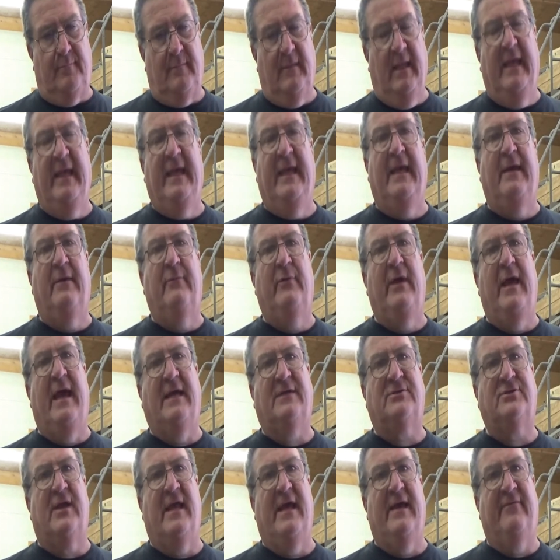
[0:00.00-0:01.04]
We
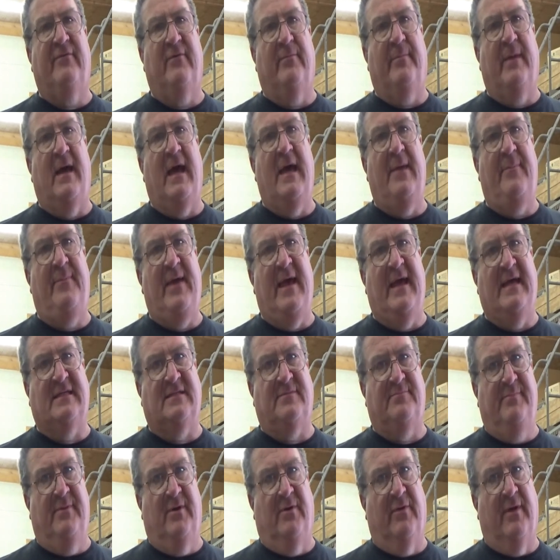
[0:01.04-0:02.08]
actually have a bypass
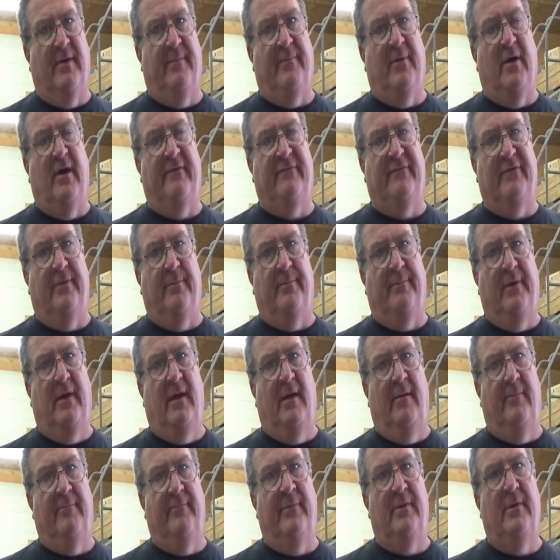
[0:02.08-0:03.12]
built up off of the
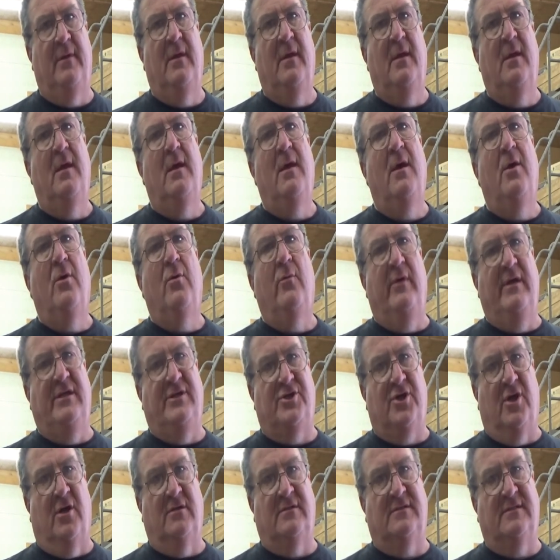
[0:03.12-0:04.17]
pump. We
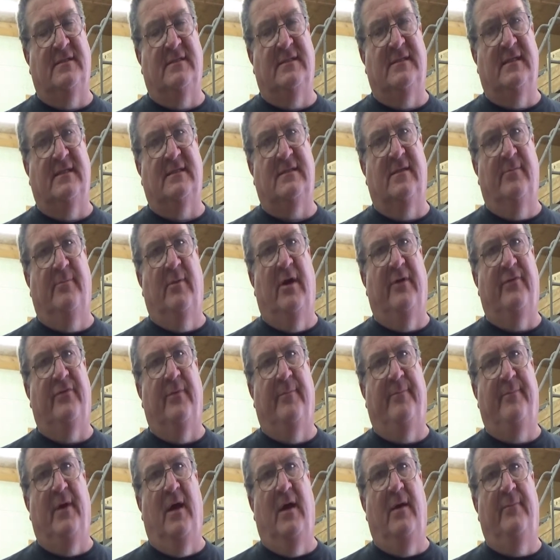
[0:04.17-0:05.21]
charge the system off the
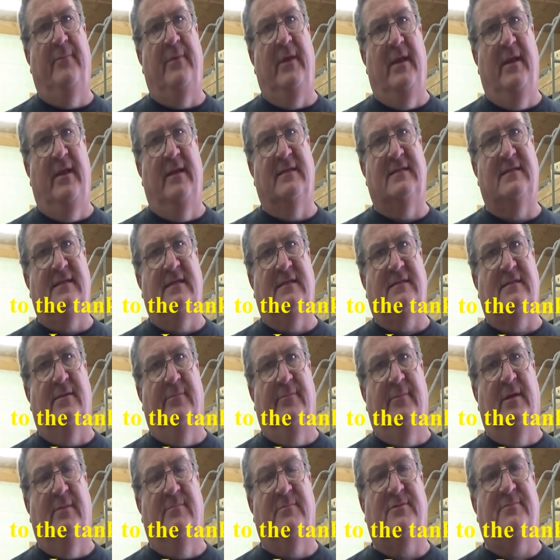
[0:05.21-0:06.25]
pump, and the system
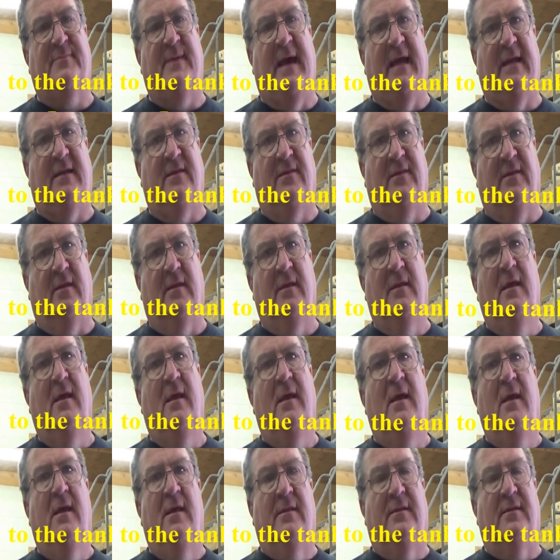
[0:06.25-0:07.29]
comes back to
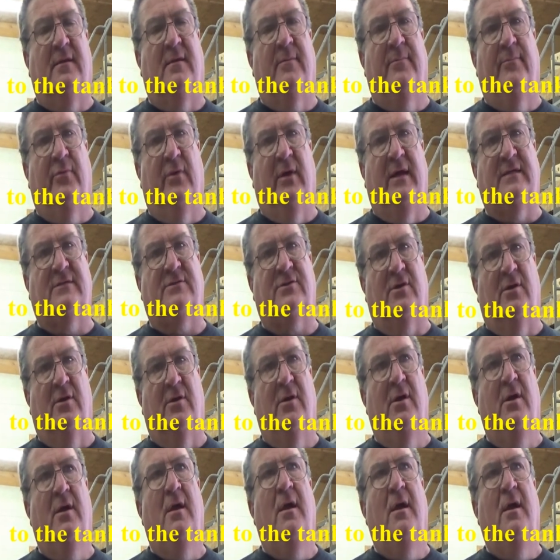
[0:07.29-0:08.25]
the compressor.